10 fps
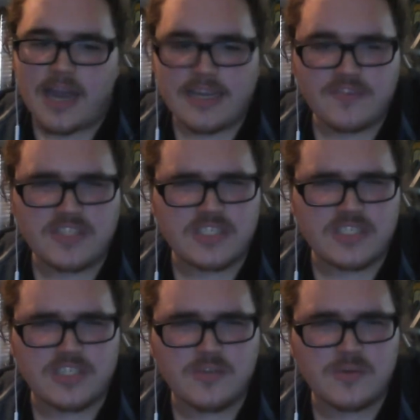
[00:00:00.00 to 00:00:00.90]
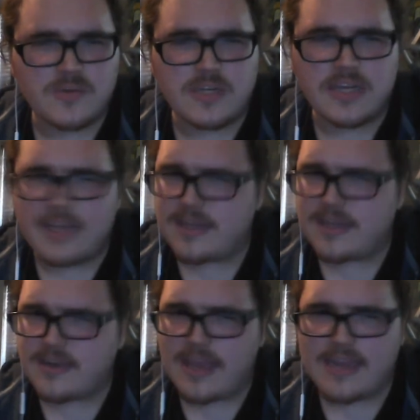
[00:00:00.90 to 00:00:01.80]
season 2
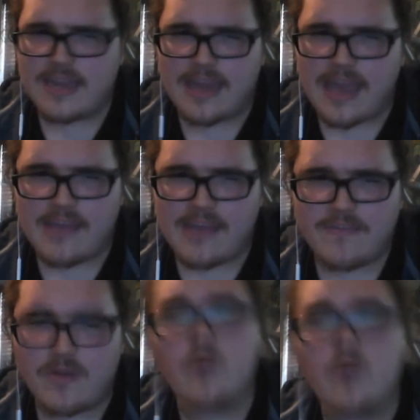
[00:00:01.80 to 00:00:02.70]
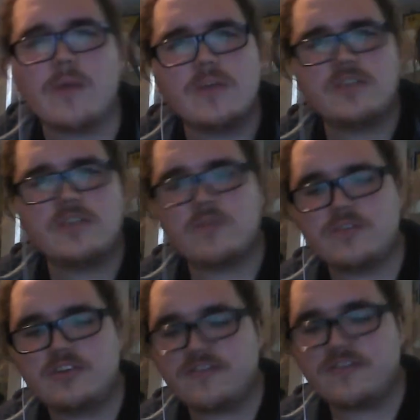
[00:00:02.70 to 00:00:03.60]
an 8.5. Oh wait, what
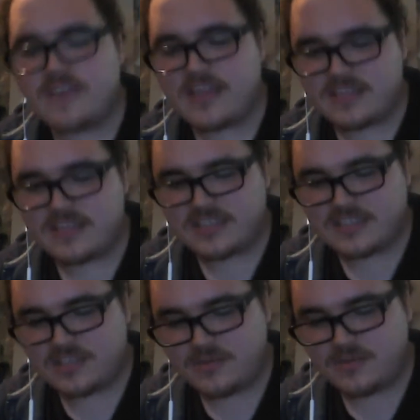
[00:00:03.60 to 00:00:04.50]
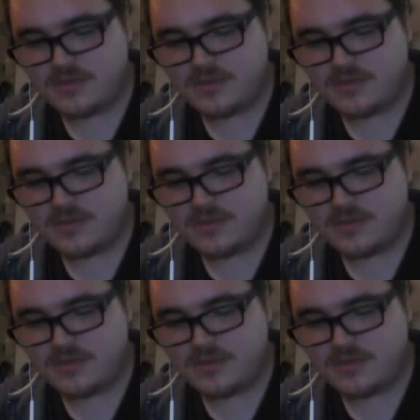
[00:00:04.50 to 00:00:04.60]
would you give season 2?